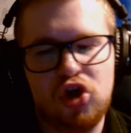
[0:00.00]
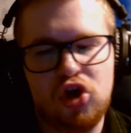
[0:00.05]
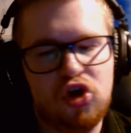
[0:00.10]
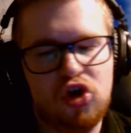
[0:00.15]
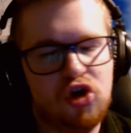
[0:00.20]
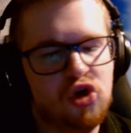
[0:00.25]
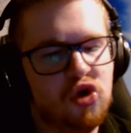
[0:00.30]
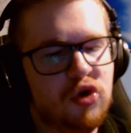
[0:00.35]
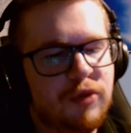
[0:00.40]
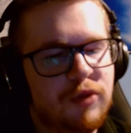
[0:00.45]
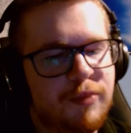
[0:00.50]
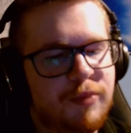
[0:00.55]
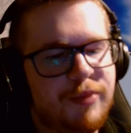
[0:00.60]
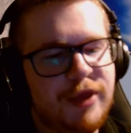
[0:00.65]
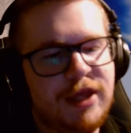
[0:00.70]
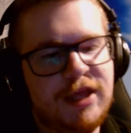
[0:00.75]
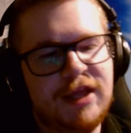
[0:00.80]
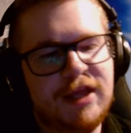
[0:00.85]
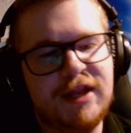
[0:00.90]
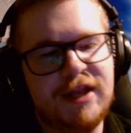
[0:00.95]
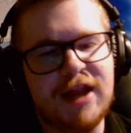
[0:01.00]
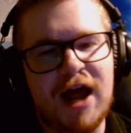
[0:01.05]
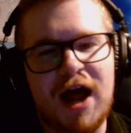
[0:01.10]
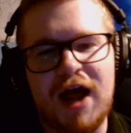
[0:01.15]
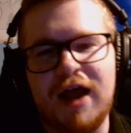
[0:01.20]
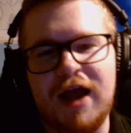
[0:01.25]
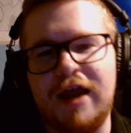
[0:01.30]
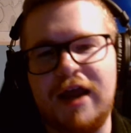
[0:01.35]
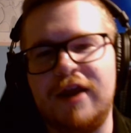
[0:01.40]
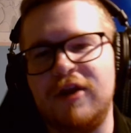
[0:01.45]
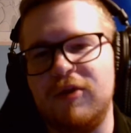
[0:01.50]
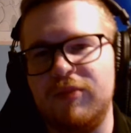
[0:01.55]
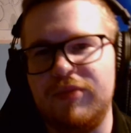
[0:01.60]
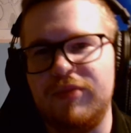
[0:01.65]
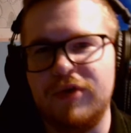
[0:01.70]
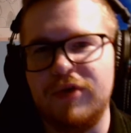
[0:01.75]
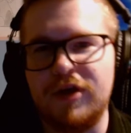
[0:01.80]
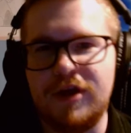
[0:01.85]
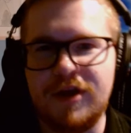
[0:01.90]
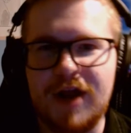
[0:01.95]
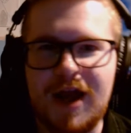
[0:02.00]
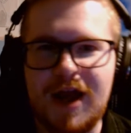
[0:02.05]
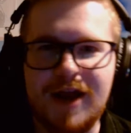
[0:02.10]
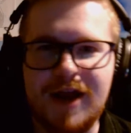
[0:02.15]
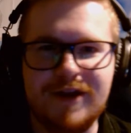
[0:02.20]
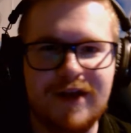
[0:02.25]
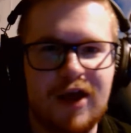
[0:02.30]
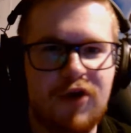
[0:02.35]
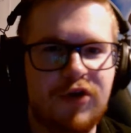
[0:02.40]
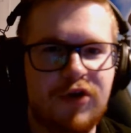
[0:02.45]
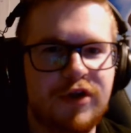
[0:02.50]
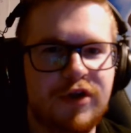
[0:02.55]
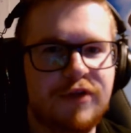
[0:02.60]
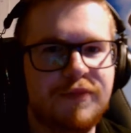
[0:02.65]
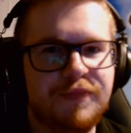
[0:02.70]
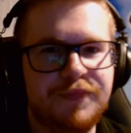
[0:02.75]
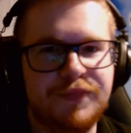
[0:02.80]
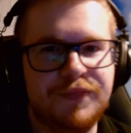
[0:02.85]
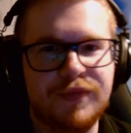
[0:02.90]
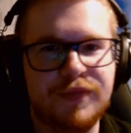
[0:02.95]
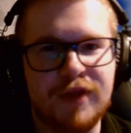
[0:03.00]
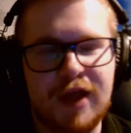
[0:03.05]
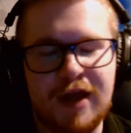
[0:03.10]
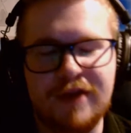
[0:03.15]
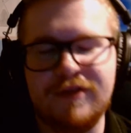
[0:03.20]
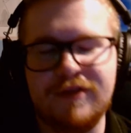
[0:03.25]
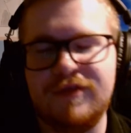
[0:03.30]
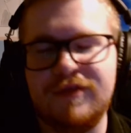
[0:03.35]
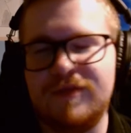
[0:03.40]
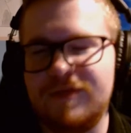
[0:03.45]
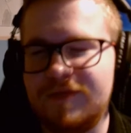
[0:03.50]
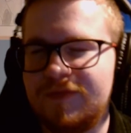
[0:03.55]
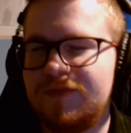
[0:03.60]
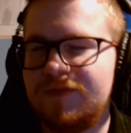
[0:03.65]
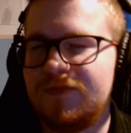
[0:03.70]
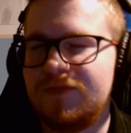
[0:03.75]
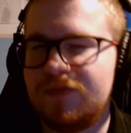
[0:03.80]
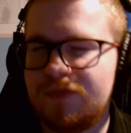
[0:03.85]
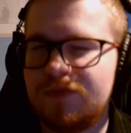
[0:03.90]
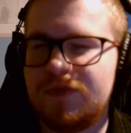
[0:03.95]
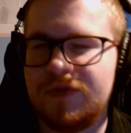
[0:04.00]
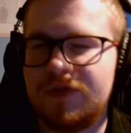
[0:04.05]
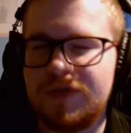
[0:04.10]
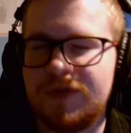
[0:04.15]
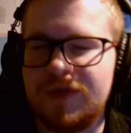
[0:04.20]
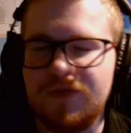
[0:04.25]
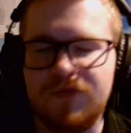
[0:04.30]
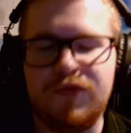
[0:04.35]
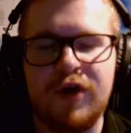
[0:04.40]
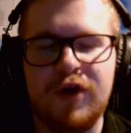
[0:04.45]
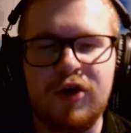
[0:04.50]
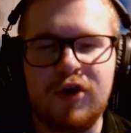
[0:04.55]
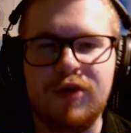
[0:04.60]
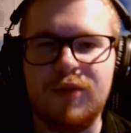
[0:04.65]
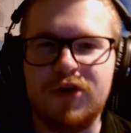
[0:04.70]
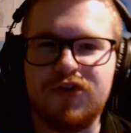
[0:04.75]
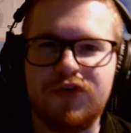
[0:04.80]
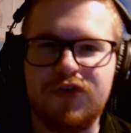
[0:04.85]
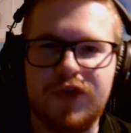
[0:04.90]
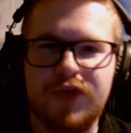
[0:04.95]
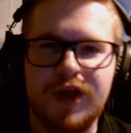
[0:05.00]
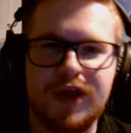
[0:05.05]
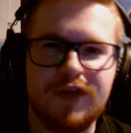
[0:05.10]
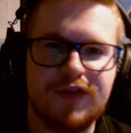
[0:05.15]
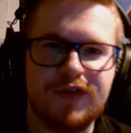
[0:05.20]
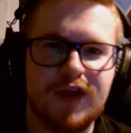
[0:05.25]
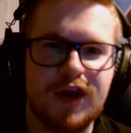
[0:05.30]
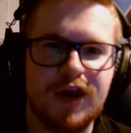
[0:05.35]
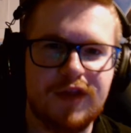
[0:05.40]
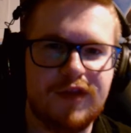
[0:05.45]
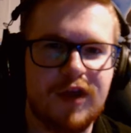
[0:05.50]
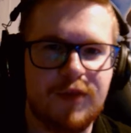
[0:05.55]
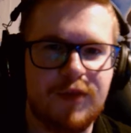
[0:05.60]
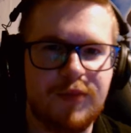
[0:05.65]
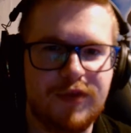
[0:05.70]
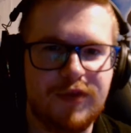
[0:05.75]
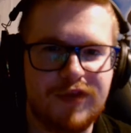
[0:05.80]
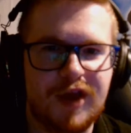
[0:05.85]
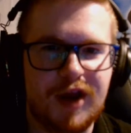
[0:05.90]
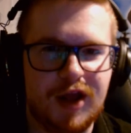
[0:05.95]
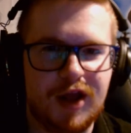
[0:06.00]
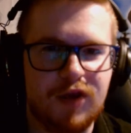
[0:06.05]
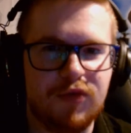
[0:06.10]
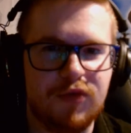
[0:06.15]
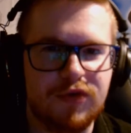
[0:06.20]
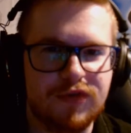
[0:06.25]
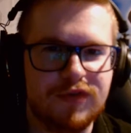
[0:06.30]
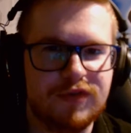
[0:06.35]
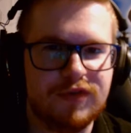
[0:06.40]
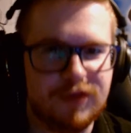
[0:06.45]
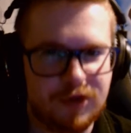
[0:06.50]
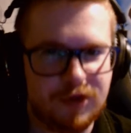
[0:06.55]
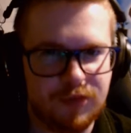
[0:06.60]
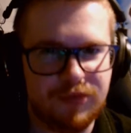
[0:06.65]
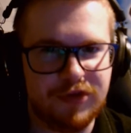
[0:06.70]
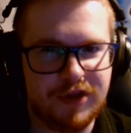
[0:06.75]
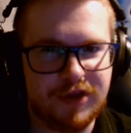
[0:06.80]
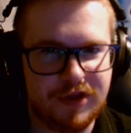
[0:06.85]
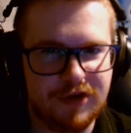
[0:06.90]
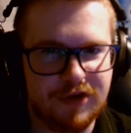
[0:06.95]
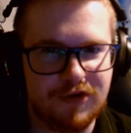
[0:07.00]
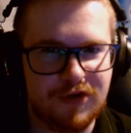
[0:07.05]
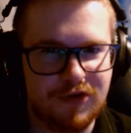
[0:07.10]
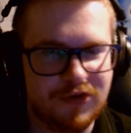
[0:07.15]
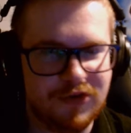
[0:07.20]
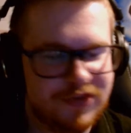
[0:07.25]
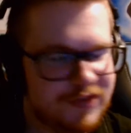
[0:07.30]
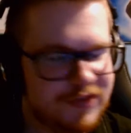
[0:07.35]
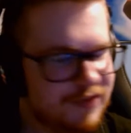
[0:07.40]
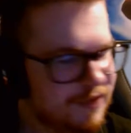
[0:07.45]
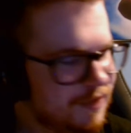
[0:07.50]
could be 9, but I doubt it. I very much think it's going to take me 10 hours to complete Heroes.